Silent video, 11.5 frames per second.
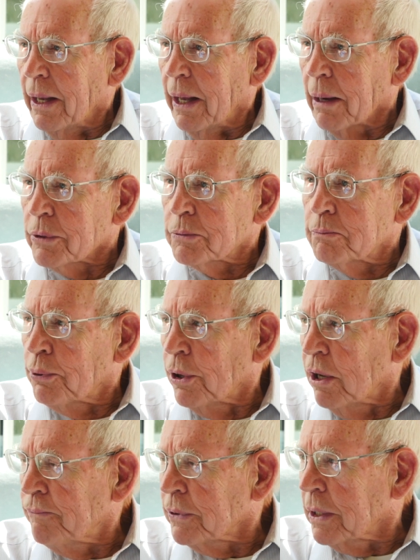I was
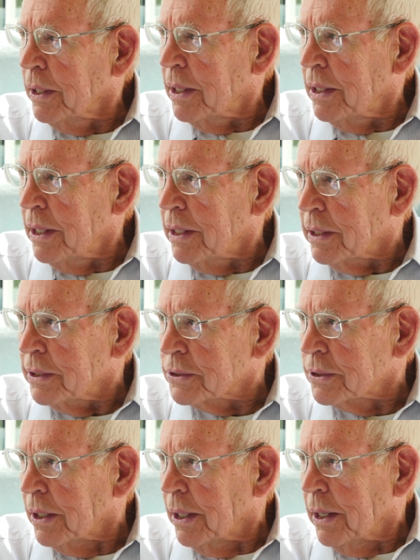perfectly at
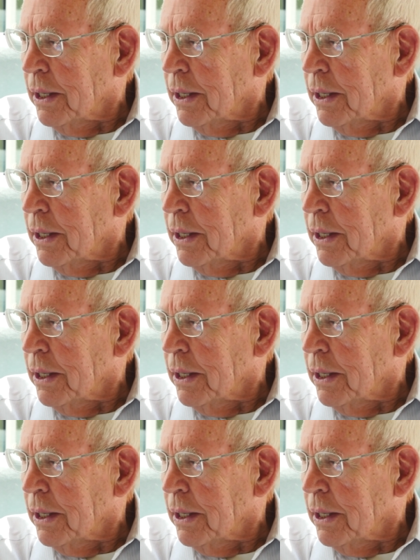ease.